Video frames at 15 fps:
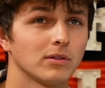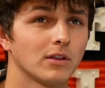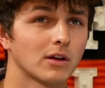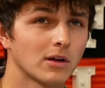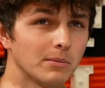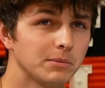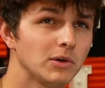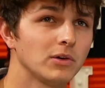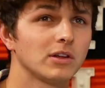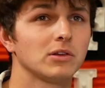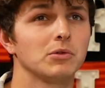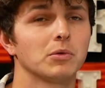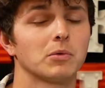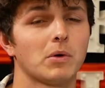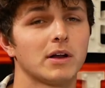The commuting
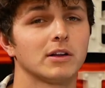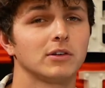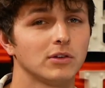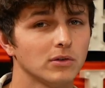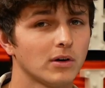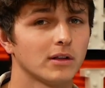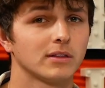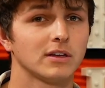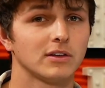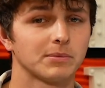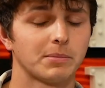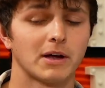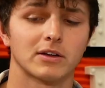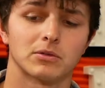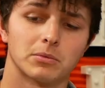you would want to do on these
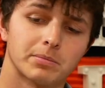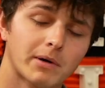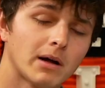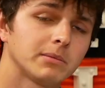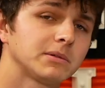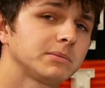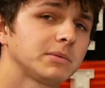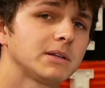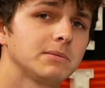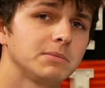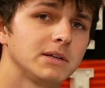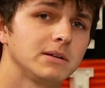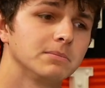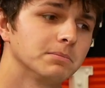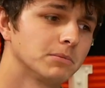bikes would probably
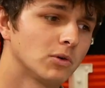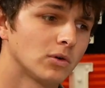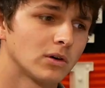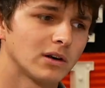be more